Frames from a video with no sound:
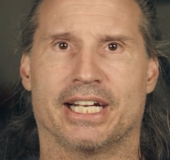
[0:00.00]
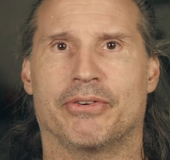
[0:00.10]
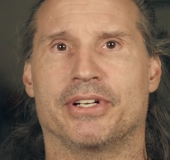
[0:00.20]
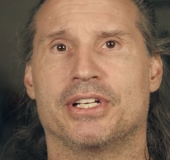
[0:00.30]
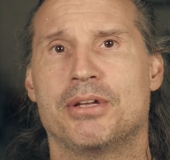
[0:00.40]
And I
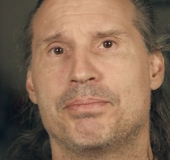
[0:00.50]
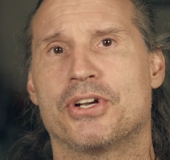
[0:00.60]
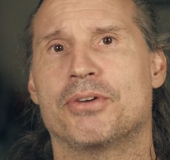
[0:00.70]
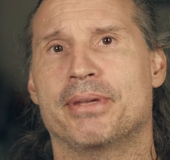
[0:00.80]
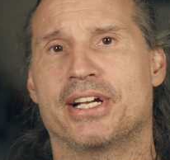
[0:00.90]
would
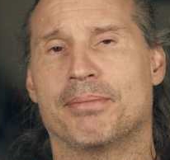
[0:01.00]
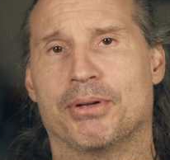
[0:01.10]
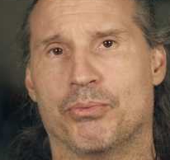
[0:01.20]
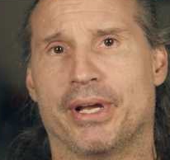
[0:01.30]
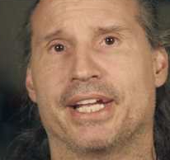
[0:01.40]
pyramid up
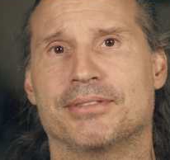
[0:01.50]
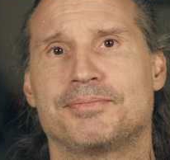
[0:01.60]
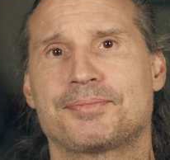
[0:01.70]
and weight.